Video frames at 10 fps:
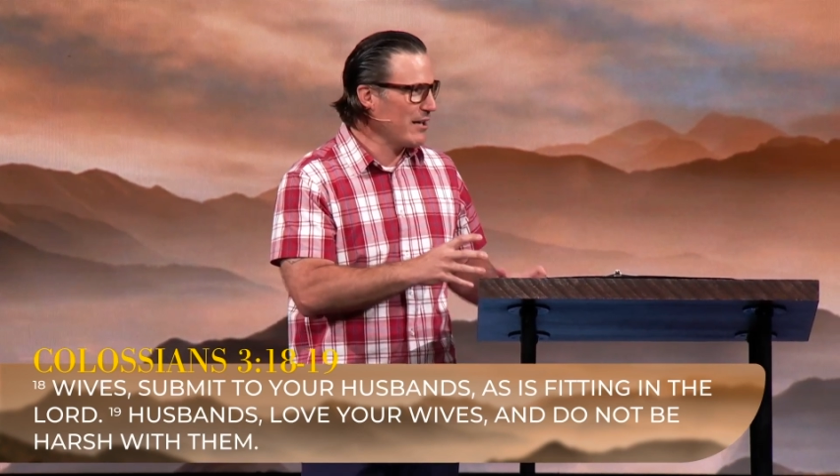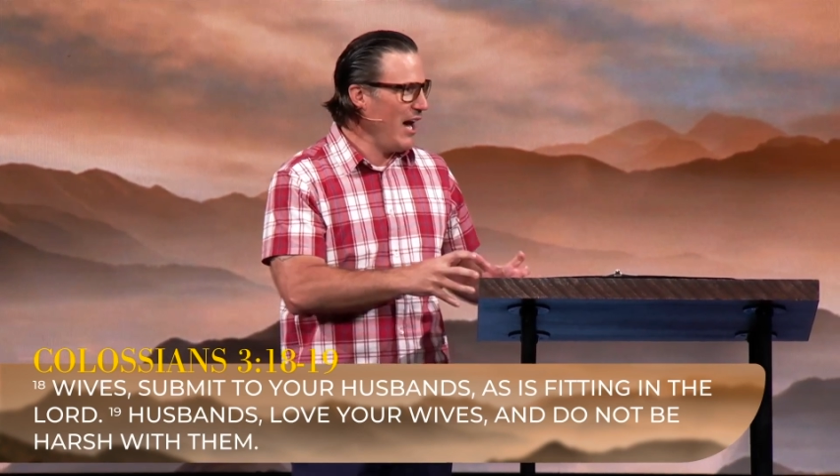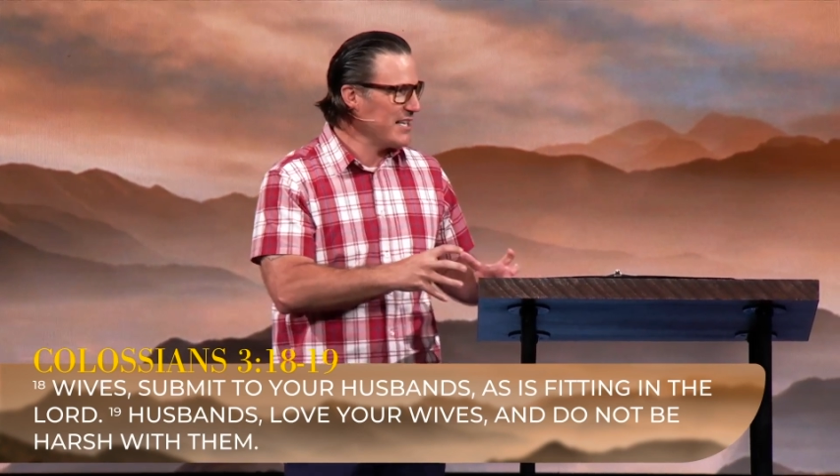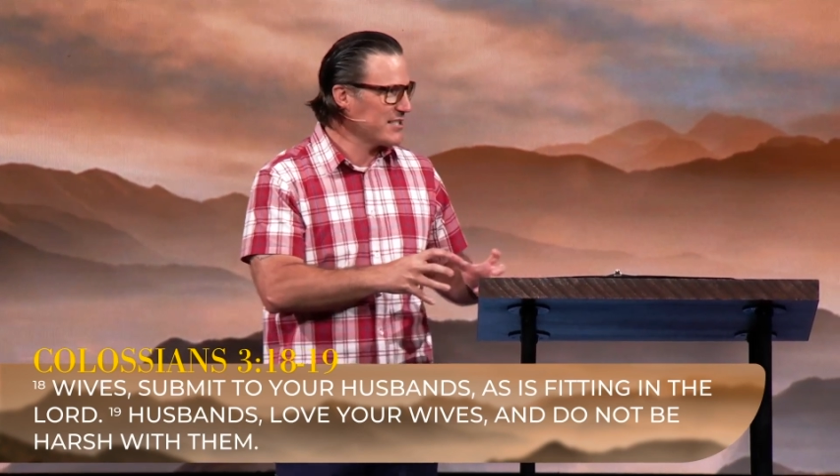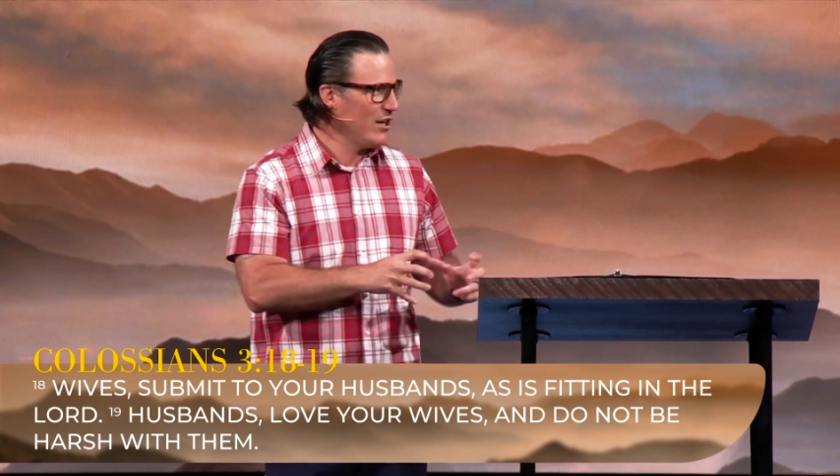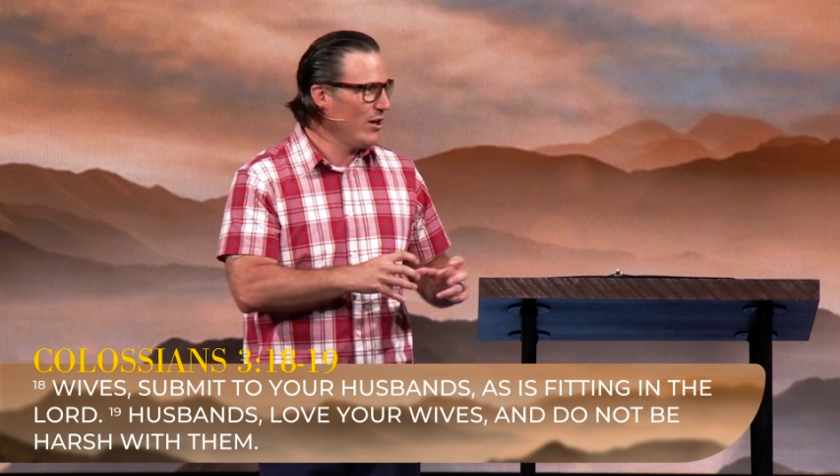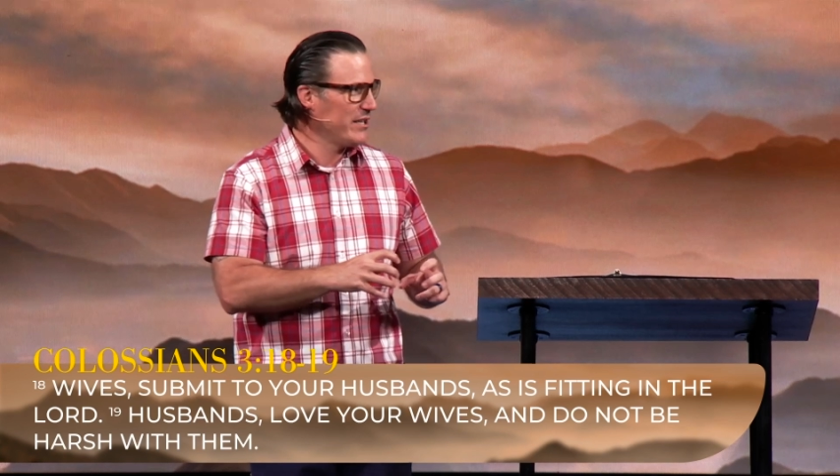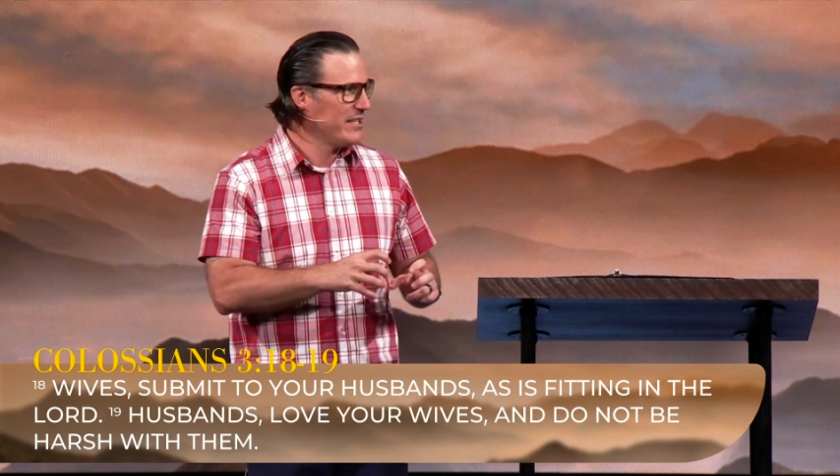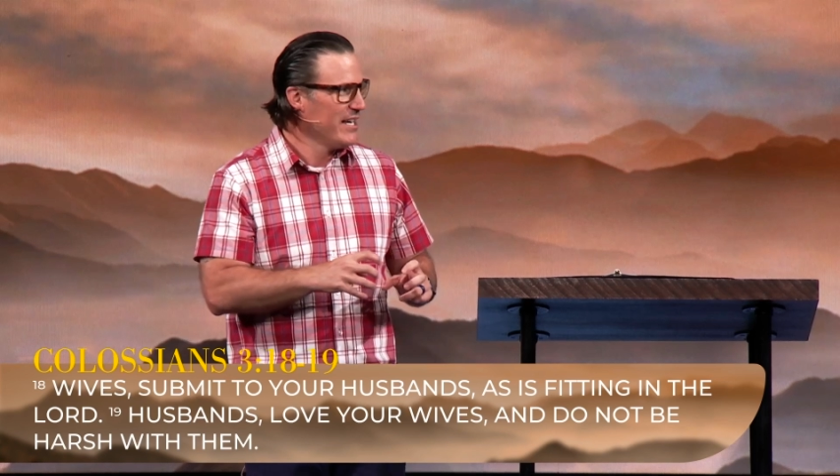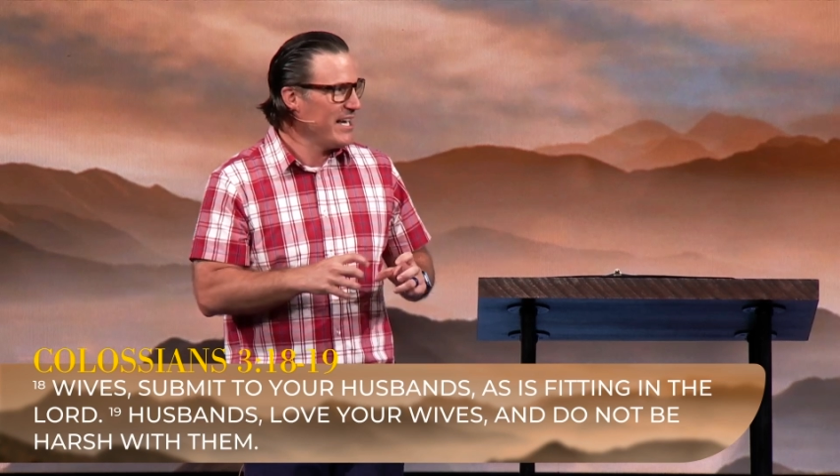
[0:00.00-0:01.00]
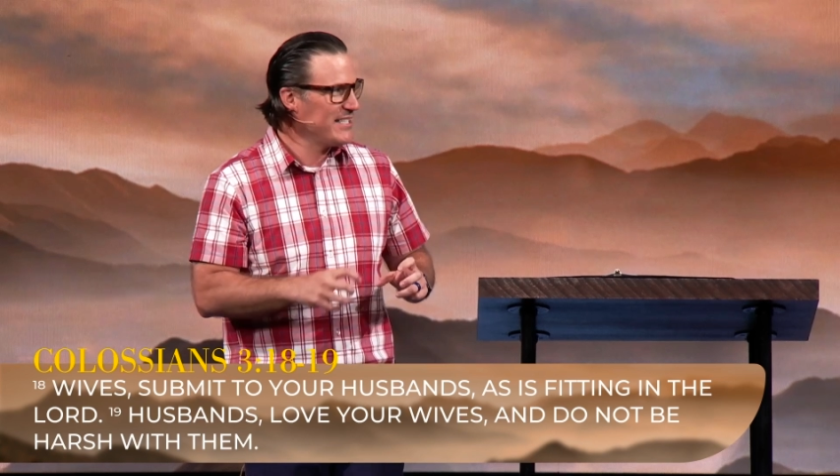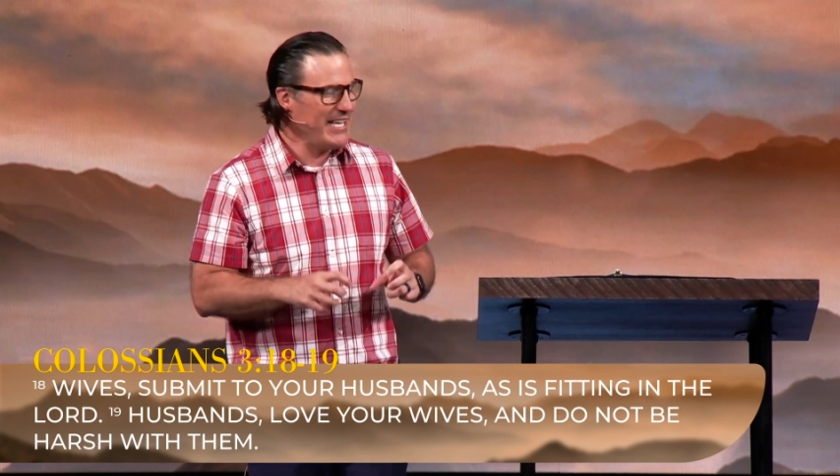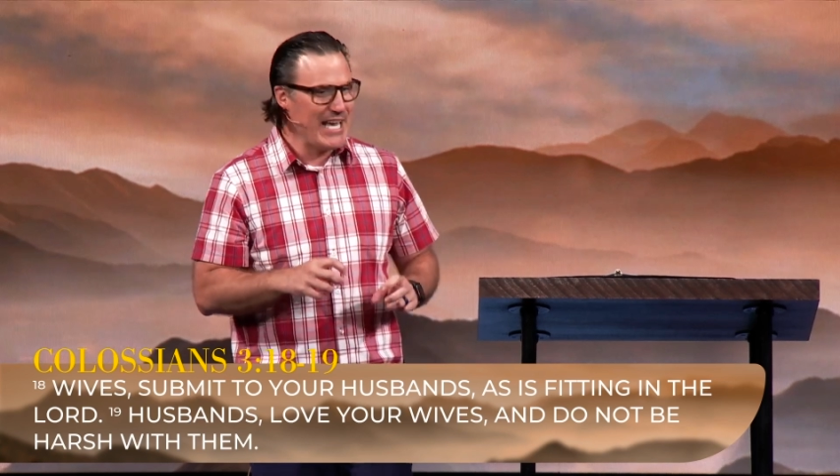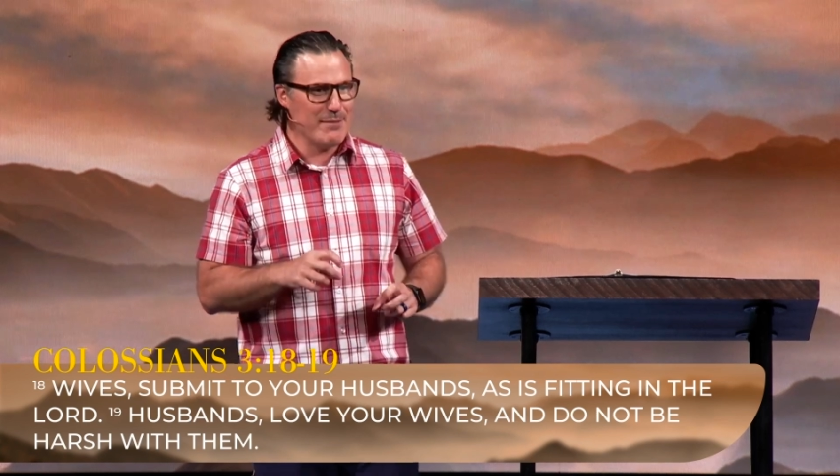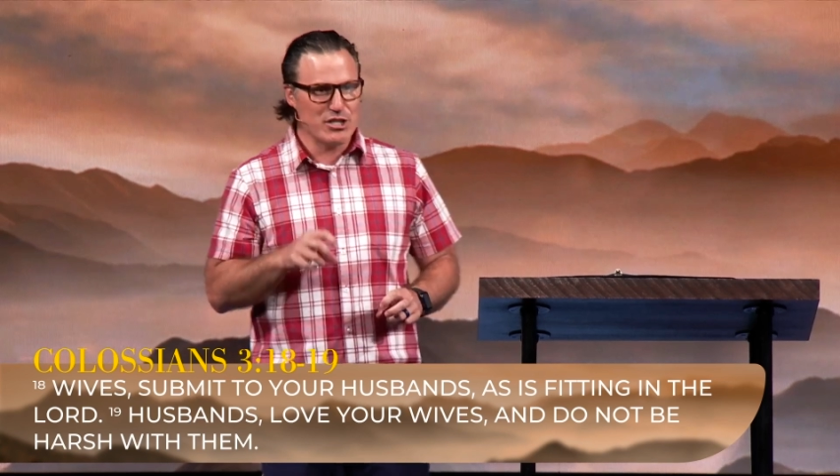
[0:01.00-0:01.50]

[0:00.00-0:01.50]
Costco and Sam's,